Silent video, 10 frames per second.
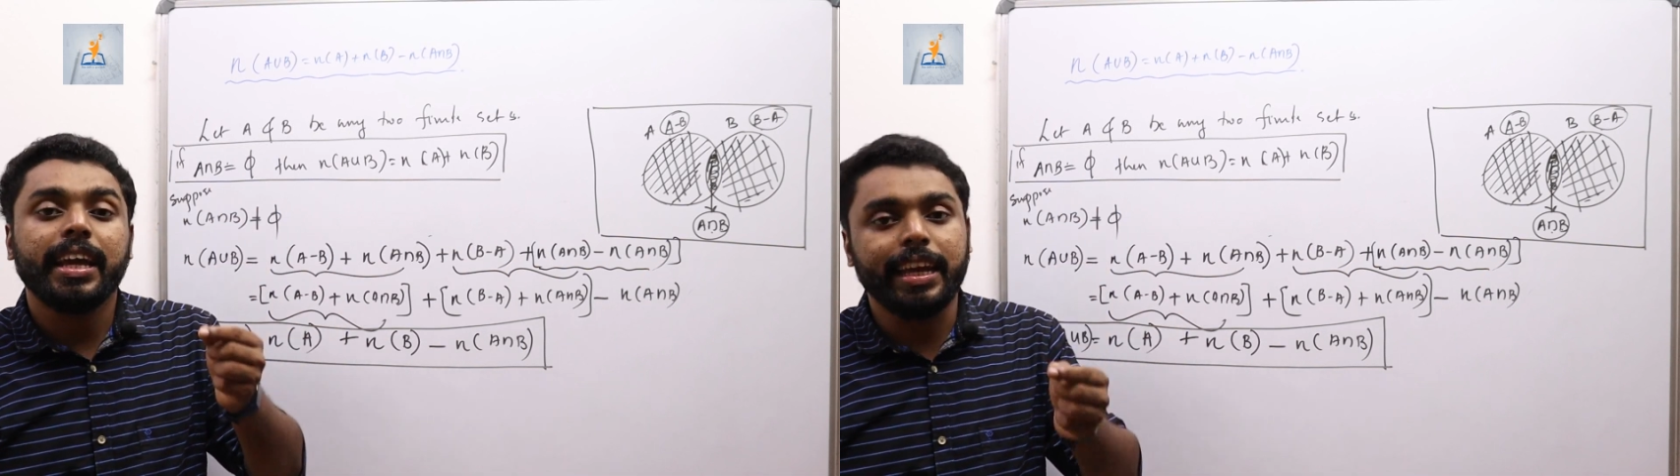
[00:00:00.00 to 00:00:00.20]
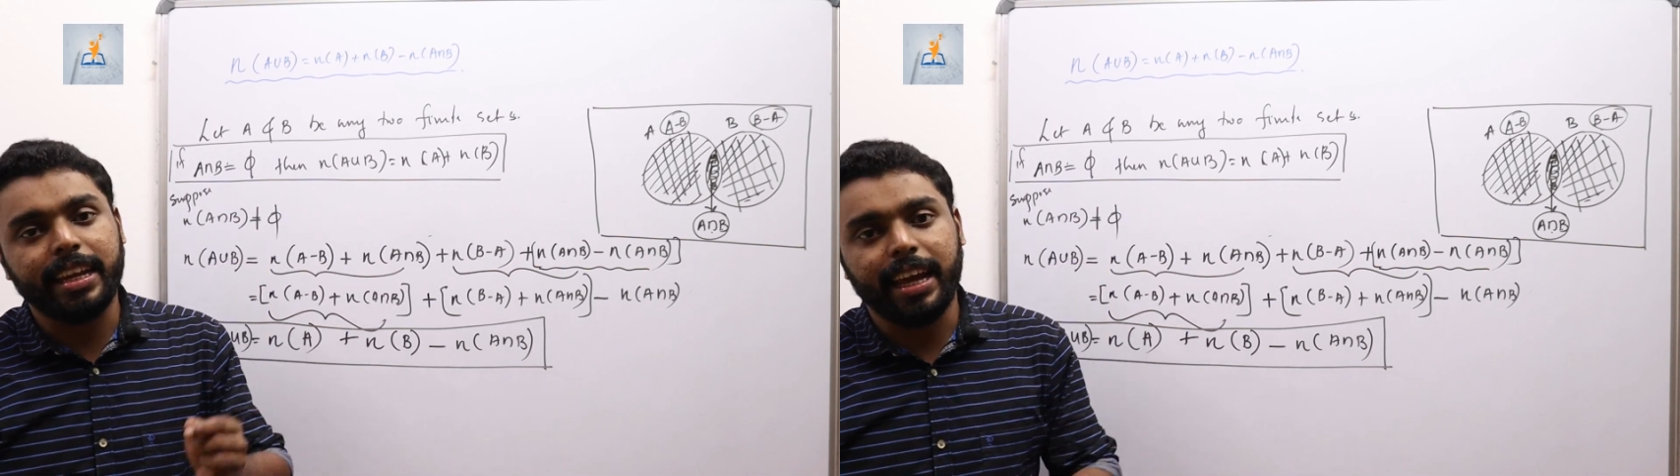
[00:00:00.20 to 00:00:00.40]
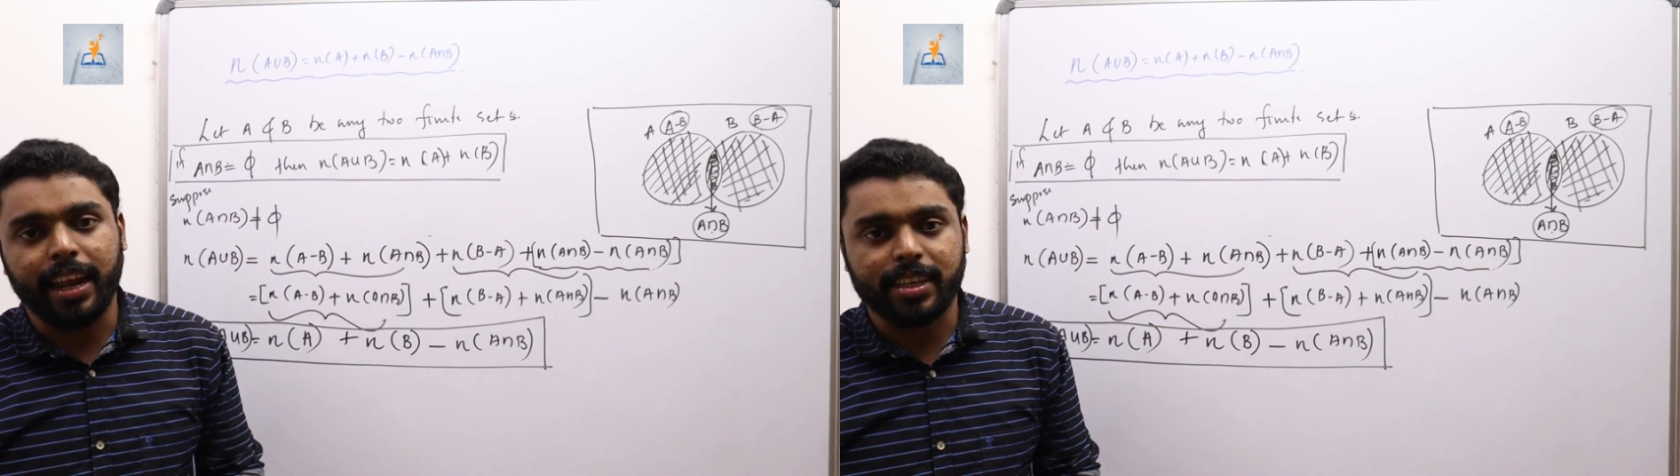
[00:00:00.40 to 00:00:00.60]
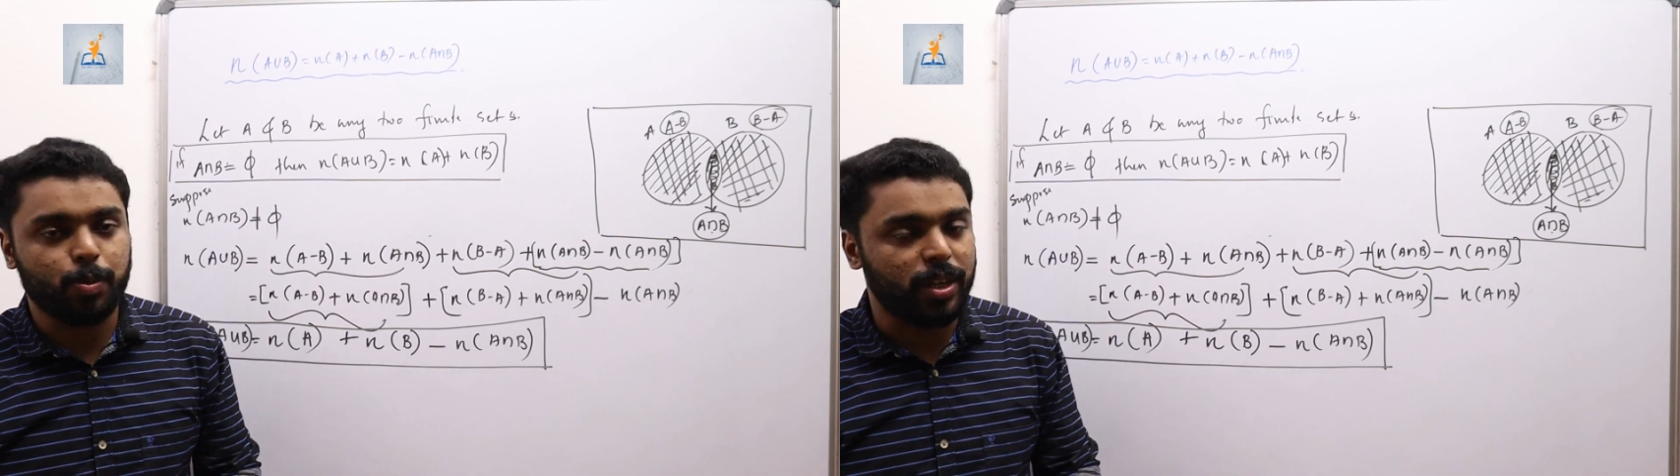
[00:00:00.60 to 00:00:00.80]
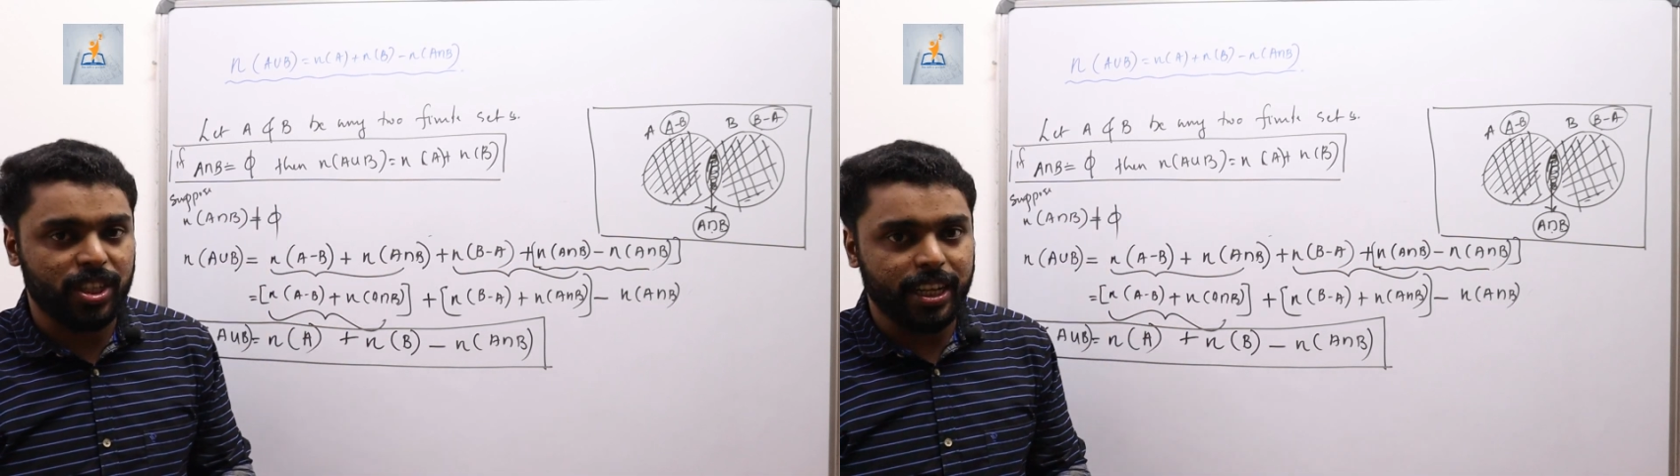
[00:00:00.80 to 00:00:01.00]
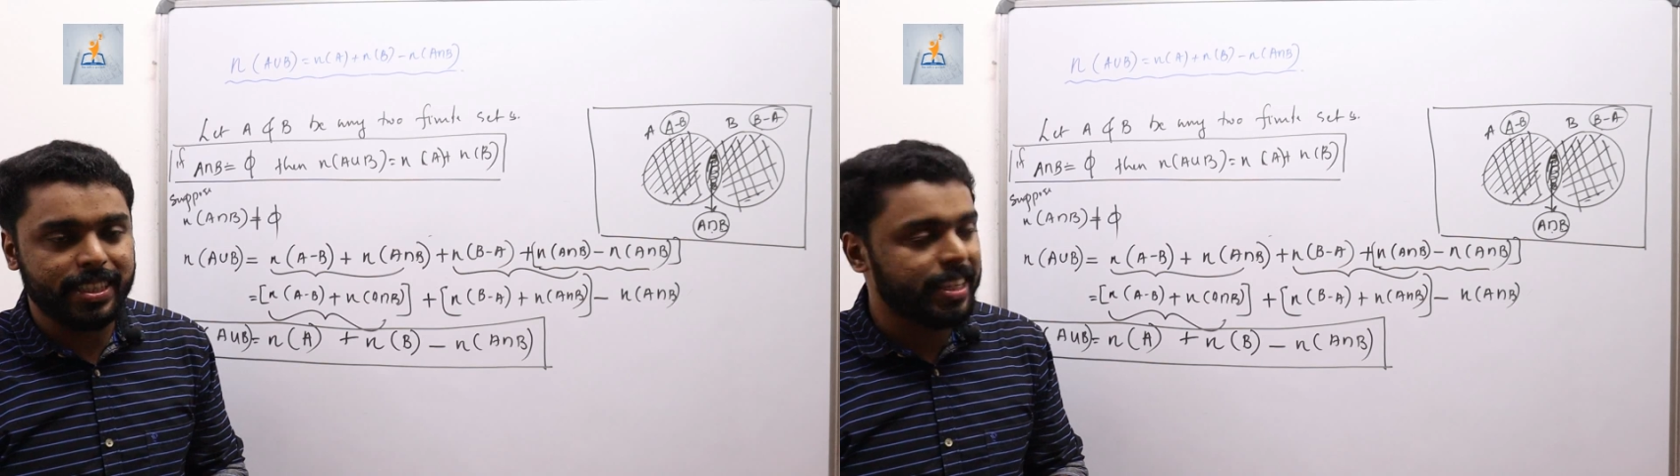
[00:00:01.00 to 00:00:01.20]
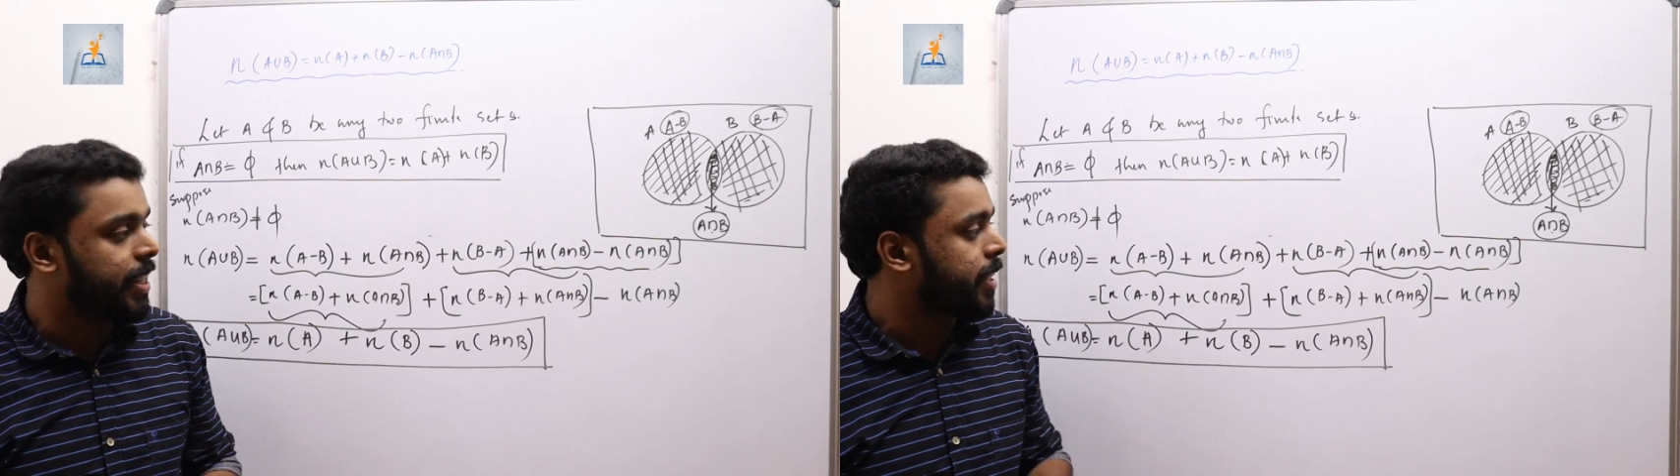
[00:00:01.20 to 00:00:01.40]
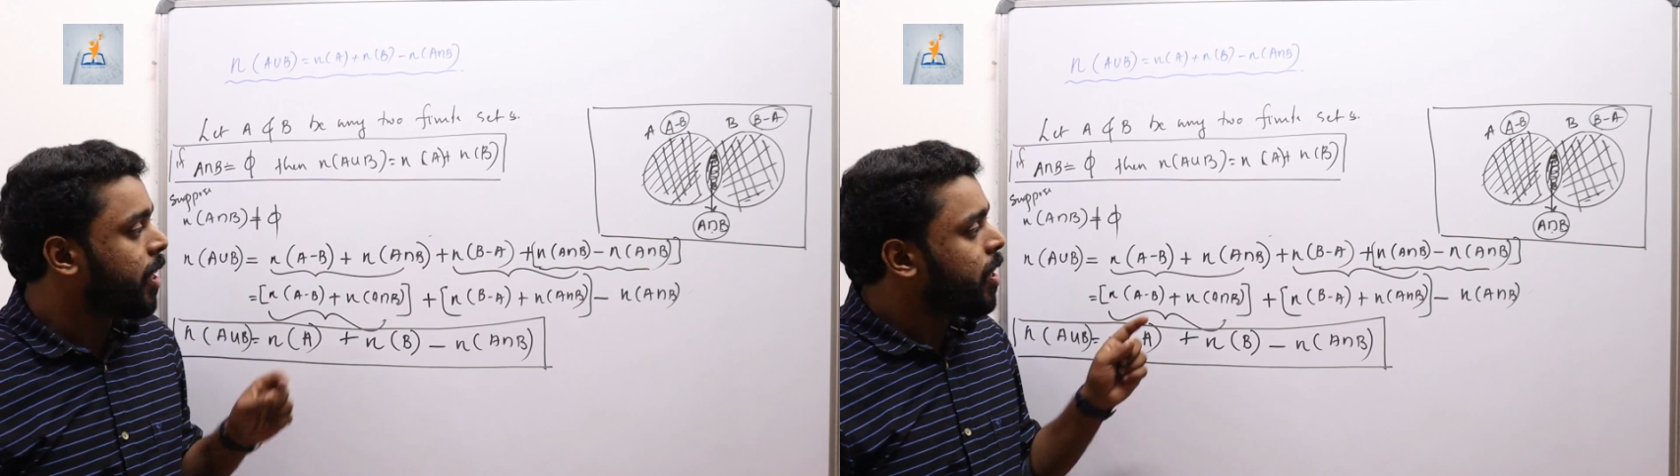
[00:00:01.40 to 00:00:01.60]
in an expression, isn't
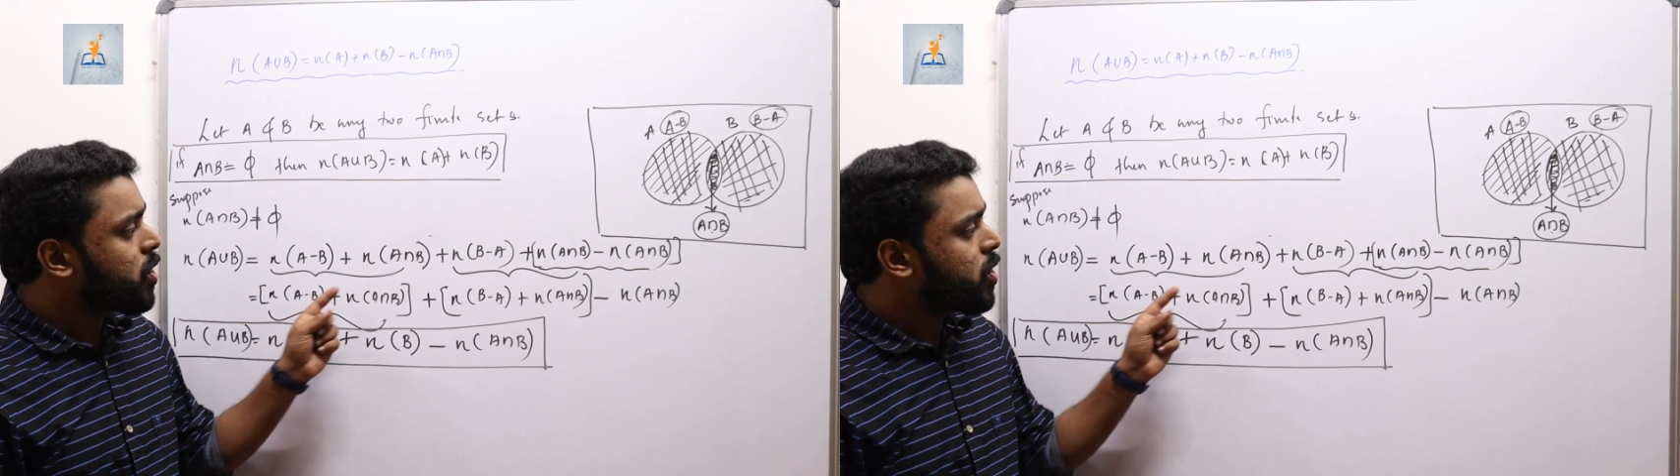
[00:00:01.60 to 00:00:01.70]
it?